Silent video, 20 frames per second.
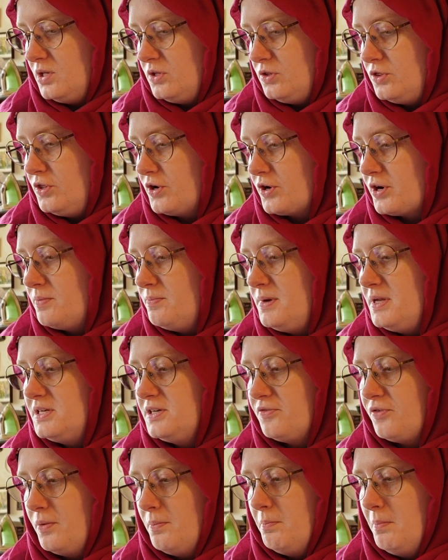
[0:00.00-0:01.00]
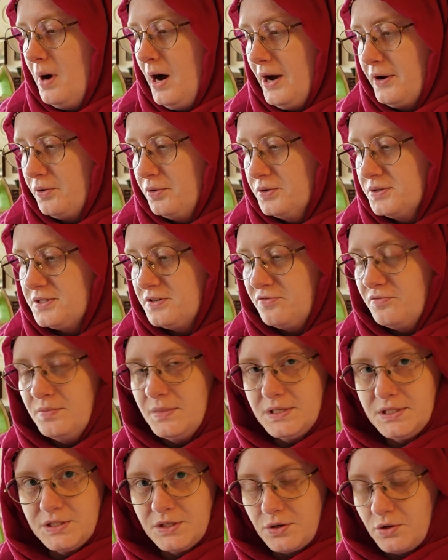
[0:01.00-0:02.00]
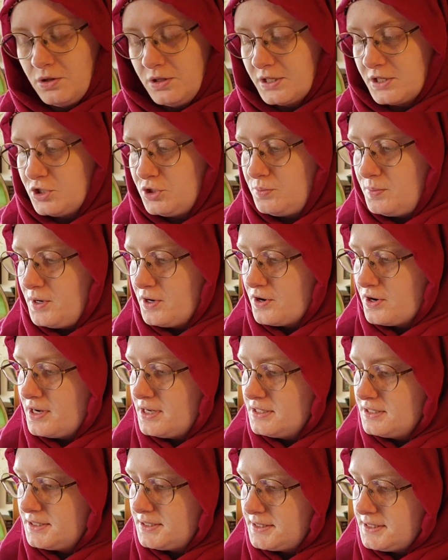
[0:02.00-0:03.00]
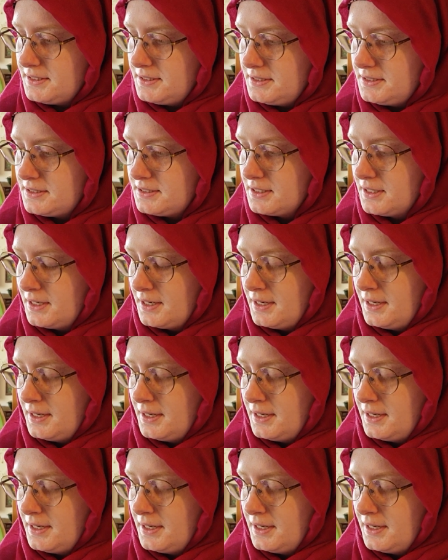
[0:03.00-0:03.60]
there can be different models of mystical experiences.